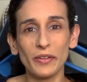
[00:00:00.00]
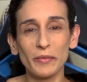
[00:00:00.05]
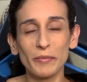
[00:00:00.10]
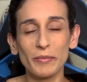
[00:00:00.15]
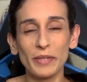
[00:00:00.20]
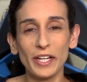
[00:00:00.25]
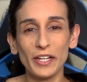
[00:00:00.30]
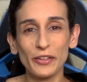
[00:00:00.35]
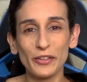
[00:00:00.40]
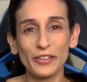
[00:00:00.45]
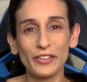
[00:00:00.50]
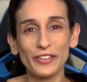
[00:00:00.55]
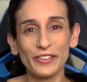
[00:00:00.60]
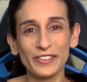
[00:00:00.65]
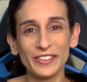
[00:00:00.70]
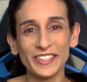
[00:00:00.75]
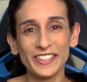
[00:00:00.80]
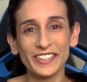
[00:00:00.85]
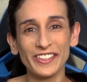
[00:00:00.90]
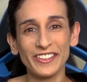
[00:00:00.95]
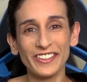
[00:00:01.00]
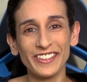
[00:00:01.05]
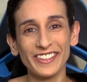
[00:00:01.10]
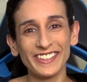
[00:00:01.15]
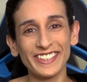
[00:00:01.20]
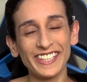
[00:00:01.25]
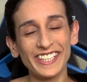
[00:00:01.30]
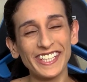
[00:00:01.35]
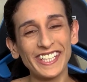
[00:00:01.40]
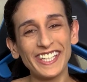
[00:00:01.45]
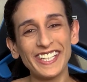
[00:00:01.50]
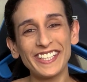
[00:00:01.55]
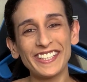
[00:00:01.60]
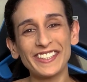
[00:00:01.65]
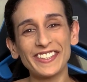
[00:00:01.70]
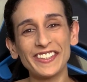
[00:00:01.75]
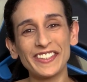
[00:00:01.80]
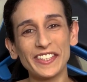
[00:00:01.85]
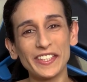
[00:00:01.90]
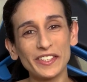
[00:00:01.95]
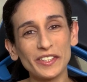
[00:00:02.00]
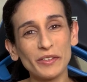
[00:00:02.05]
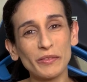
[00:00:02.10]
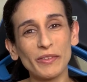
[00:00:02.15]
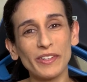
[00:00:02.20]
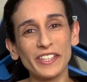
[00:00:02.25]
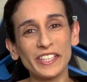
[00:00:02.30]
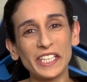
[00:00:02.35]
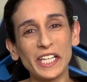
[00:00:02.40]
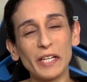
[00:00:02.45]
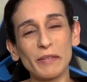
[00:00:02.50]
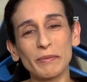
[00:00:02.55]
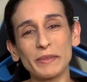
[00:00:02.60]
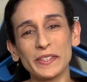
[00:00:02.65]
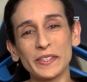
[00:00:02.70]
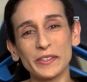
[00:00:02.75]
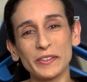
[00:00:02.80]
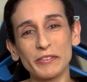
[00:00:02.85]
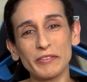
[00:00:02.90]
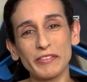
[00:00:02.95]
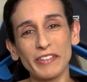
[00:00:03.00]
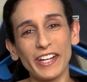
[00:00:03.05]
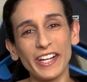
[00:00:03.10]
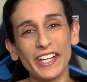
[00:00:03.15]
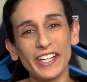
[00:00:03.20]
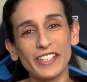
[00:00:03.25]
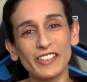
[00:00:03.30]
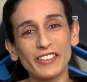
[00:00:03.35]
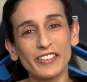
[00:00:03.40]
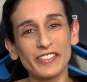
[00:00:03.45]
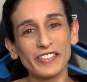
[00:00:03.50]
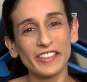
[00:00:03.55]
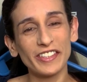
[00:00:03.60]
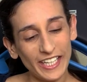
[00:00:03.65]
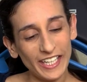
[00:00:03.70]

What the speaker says: Better Call Saul, season 1, episode 5.